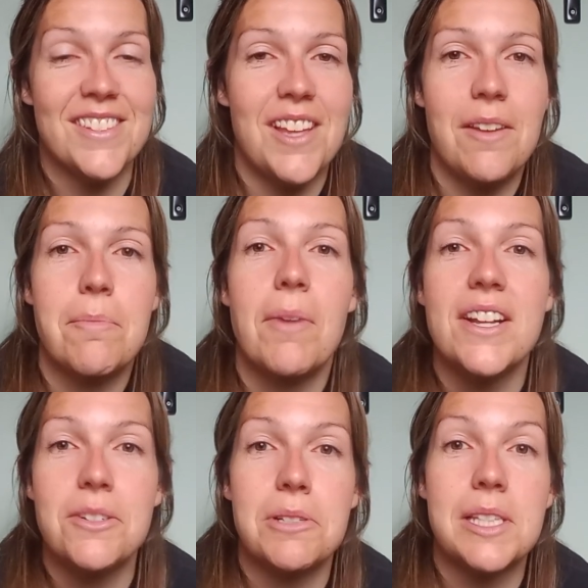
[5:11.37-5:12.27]
So
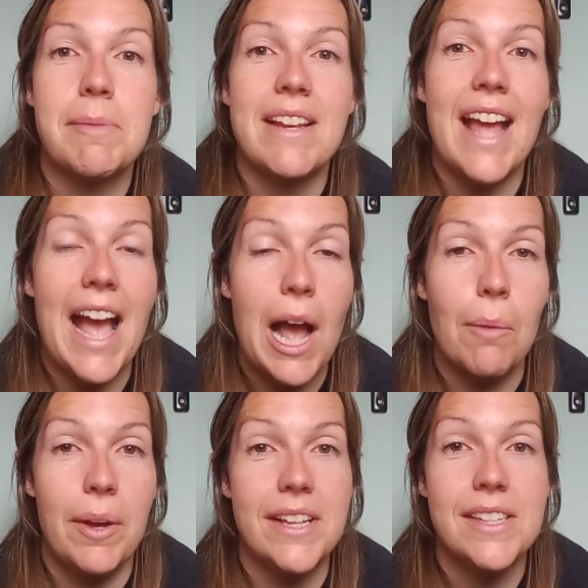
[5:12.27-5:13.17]
my children spend
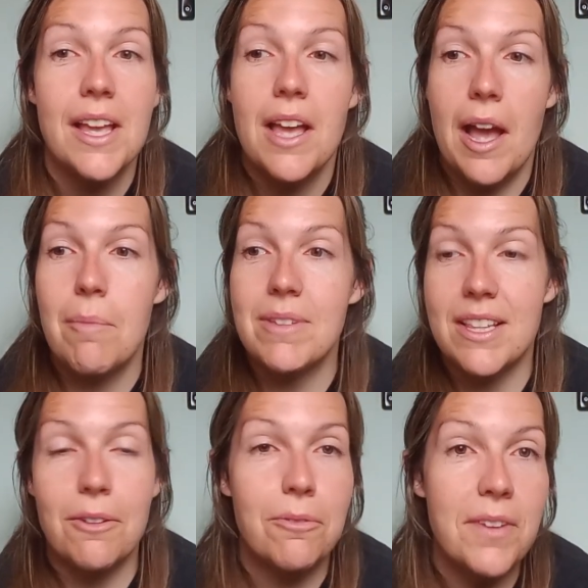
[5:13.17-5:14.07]
hours with
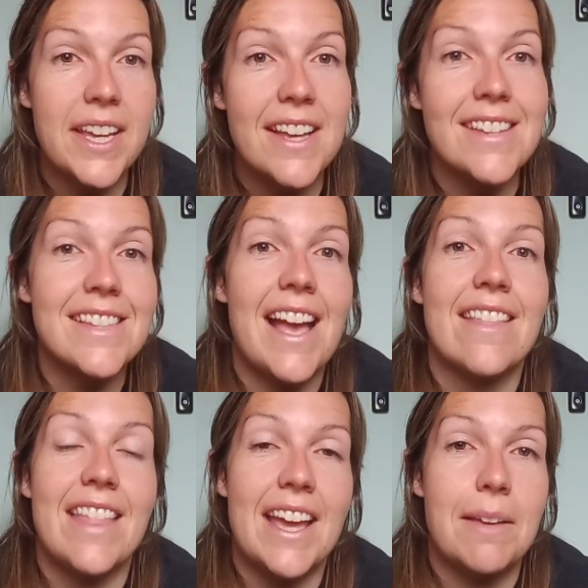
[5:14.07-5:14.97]
little figures,
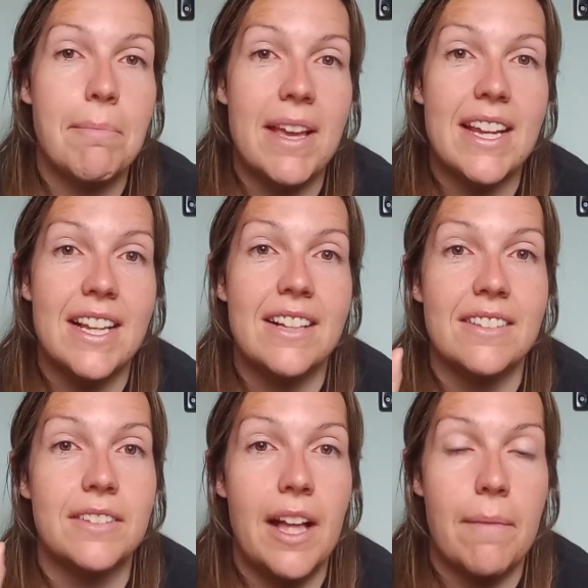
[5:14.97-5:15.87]
and they make
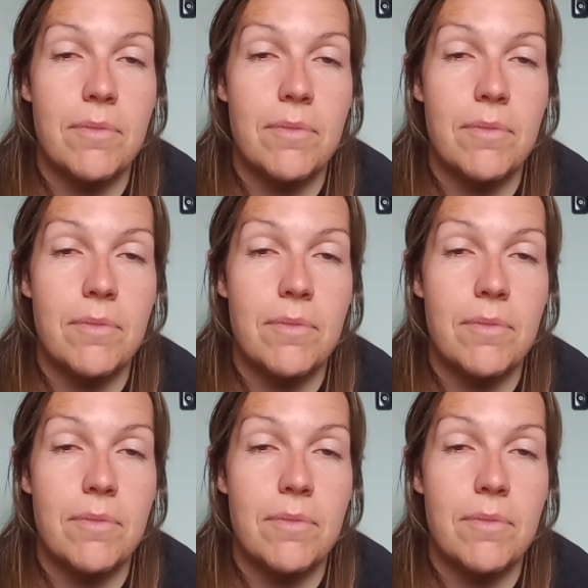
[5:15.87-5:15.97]
little